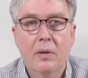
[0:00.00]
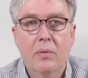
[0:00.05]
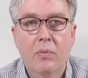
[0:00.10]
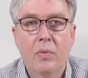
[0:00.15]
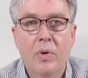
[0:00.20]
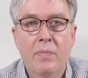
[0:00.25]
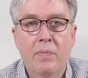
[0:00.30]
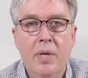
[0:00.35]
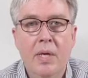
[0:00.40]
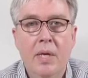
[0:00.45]

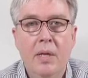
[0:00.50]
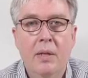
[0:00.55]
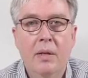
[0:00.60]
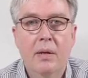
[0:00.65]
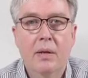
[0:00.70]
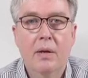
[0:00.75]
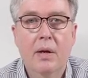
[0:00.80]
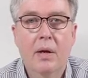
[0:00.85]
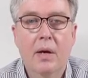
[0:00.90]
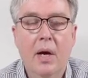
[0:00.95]
We mean
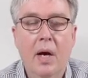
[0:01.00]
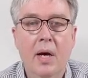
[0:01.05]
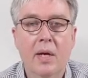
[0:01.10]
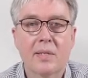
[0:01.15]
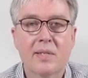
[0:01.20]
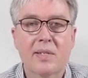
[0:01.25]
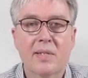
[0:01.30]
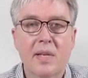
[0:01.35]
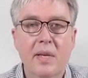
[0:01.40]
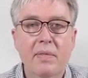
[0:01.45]
a
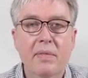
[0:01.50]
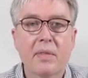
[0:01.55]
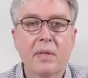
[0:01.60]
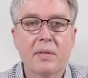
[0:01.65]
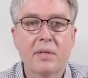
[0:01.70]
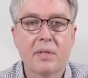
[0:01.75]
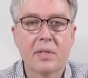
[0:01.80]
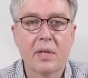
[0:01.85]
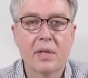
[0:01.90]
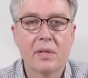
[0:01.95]

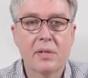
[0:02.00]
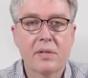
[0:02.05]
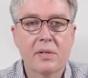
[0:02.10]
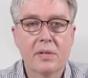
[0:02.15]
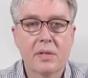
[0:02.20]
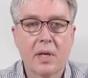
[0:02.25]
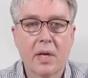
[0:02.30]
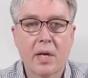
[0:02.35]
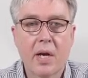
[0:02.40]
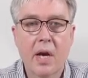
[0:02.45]

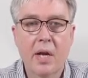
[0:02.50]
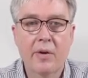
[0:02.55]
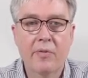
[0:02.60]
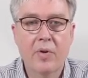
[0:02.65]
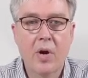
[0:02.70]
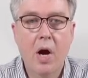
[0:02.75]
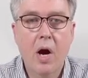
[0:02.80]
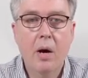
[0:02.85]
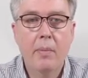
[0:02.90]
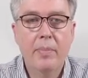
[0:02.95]
synthesis, a kind of
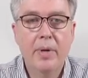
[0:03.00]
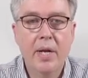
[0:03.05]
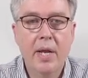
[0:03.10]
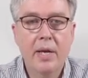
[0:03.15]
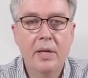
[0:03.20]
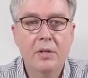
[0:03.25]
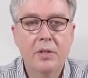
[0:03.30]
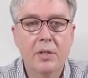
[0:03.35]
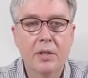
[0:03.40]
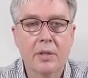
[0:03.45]

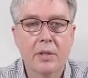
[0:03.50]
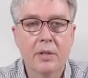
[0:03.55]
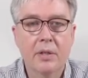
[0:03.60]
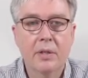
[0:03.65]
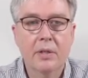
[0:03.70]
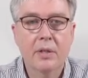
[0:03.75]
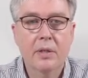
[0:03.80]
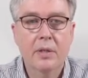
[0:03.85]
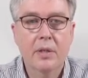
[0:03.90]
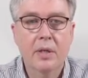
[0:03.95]
combination
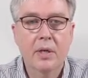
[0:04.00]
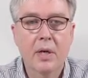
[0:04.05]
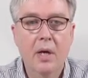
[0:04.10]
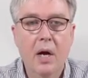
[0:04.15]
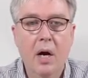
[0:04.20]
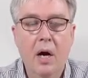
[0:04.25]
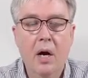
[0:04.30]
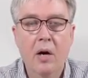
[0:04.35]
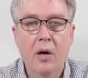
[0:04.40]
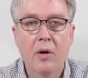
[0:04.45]

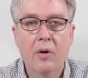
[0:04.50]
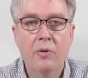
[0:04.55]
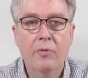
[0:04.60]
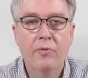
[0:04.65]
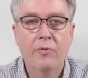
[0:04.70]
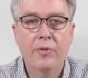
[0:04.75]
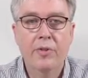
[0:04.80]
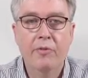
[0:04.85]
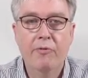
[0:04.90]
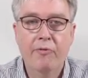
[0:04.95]

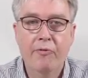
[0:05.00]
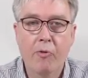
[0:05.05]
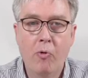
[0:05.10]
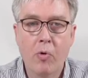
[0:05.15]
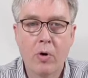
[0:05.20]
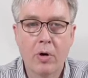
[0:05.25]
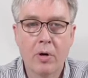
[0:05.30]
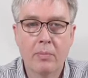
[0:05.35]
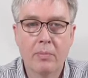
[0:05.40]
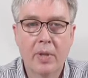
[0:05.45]
of the
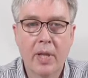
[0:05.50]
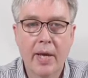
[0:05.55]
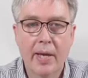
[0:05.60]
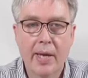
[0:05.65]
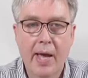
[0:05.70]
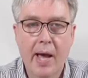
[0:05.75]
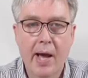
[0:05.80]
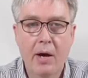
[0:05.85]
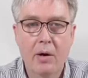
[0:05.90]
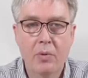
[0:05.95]
form, like
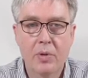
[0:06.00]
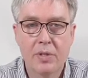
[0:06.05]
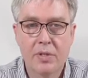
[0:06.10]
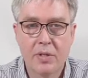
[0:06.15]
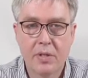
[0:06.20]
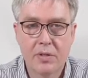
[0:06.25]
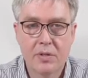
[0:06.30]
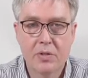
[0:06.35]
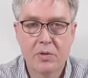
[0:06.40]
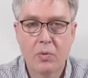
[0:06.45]
how is
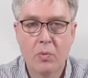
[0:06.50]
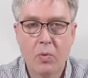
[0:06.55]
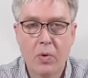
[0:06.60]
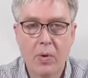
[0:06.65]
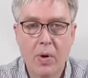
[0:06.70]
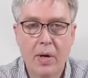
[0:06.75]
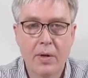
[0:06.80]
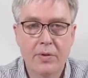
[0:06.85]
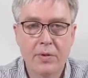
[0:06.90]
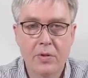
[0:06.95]
this,
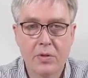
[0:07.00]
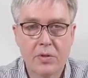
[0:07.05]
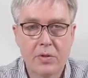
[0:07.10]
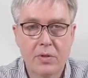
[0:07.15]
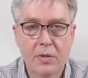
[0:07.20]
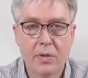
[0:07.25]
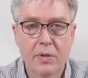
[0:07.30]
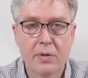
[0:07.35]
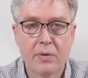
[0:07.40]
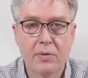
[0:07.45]
this,
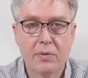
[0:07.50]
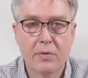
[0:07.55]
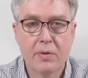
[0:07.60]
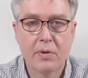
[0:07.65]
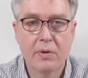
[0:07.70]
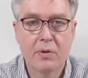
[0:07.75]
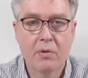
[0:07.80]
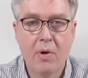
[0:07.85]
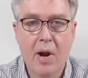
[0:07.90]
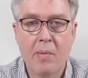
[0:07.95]
the,
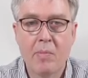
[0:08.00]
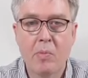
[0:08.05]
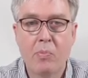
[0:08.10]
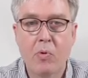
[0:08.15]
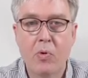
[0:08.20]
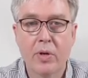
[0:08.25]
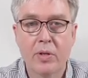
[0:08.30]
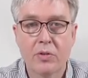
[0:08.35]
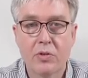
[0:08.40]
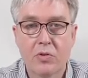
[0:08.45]
the grammar
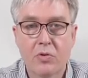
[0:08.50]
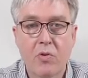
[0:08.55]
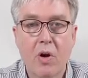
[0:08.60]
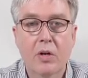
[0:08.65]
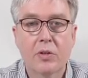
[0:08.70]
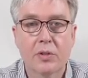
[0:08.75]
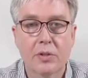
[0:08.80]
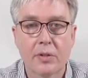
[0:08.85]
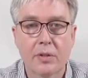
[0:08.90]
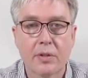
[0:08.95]
point
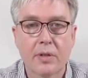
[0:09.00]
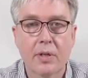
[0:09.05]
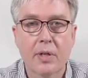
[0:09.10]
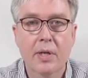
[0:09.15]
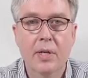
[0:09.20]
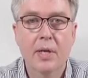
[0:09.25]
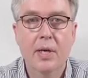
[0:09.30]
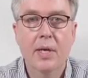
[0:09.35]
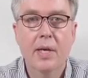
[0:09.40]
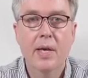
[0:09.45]
structured,
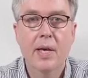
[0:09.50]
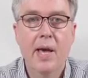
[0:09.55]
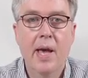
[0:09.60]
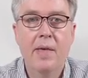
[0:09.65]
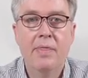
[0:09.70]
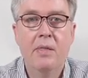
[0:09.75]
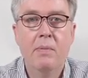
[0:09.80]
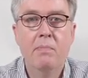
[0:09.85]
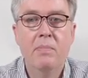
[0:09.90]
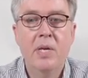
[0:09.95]

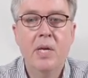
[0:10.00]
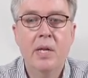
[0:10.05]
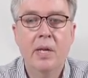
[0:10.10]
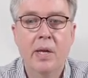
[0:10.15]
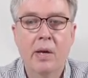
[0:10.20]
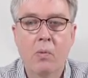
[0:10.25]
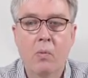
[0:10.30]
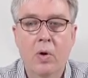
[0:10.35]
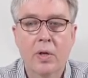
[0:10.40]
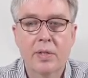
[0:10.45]
and the
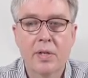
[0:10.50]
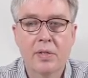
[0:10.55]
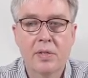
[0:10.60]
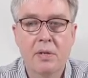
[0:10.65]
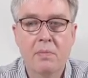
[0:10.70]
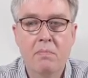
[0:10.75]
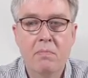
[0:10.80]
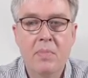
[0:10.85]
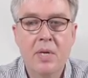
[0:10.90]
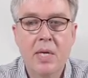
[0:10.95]
meaning, what does
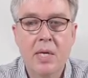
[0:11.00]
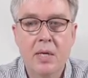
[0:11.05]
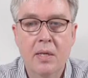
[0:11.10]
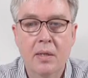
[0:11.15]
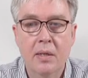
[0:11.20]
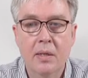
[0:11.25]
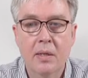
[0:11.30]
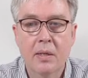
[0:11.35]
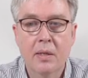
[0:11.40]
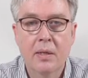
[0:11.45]
it
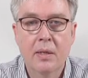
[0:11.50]
mean,